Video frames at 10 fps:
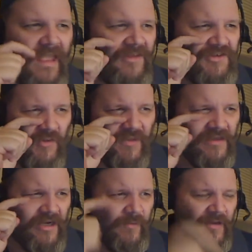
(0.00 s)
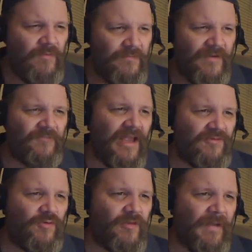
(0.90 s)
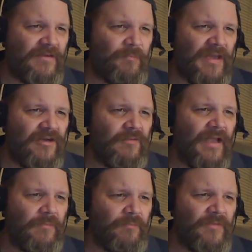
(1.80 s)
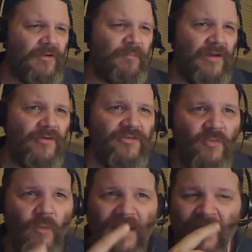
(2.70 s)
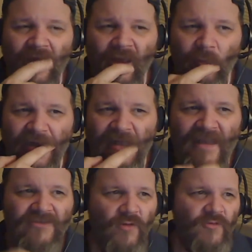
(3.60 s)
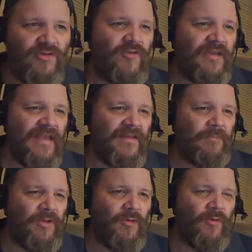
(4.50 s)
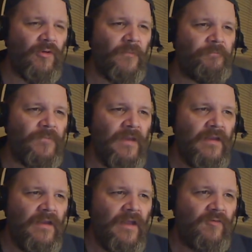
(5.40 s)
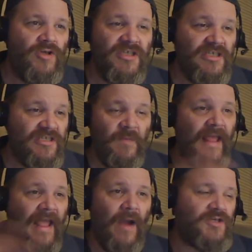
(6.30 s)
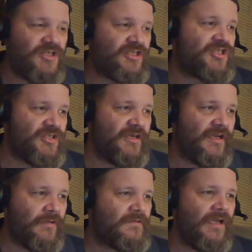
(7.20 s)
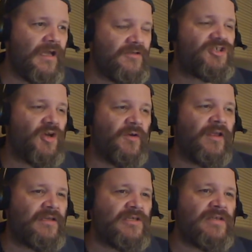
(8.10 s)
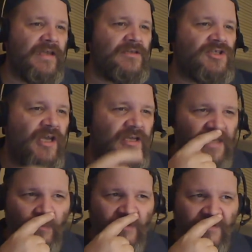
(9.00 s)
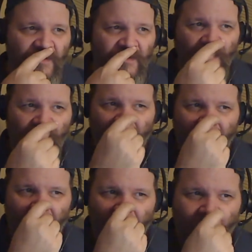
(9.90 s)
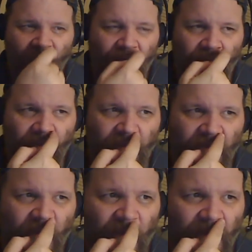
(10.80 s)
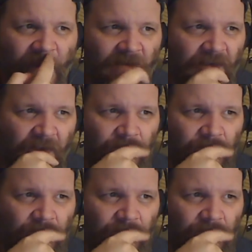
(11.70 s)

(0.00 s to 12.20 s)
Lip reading: so then, we flash forward back to Peter. Peter is just waking up and he heads over to the Daily Bugle. Of course, this is many hours since, Jonah and John Jameson and their talk and